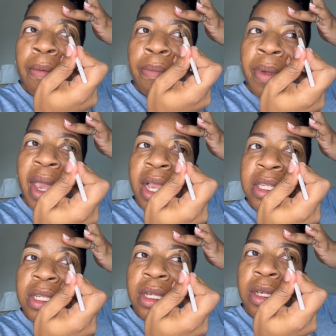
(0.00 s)

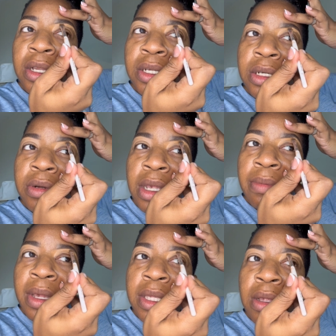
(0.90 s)
base
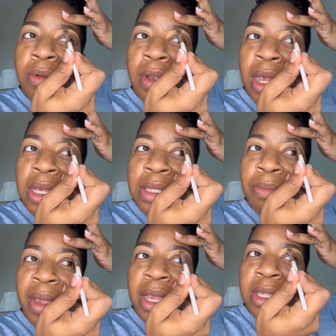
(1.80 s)
treatment, some nice
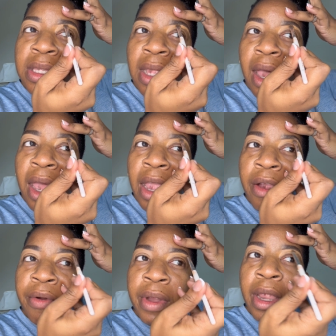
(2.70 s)
base eye
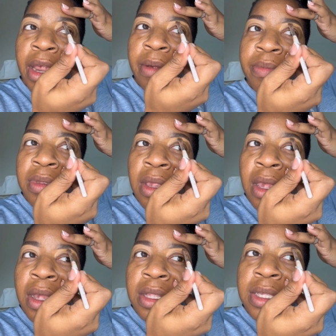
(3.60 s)
creams
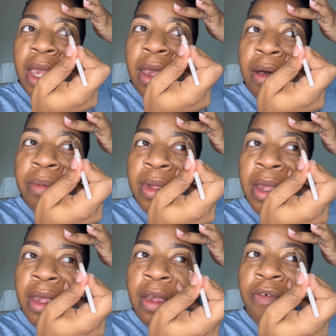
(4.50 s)
to help
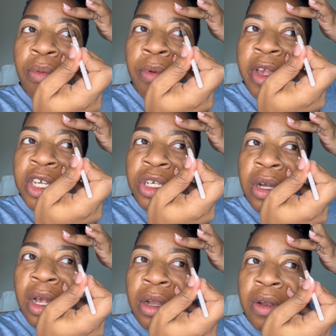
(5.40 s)
give moisture
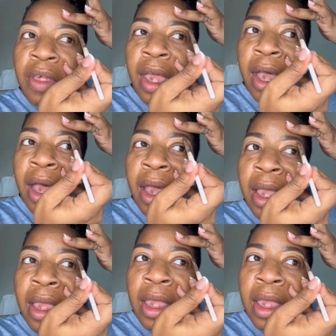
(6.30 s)
under that eye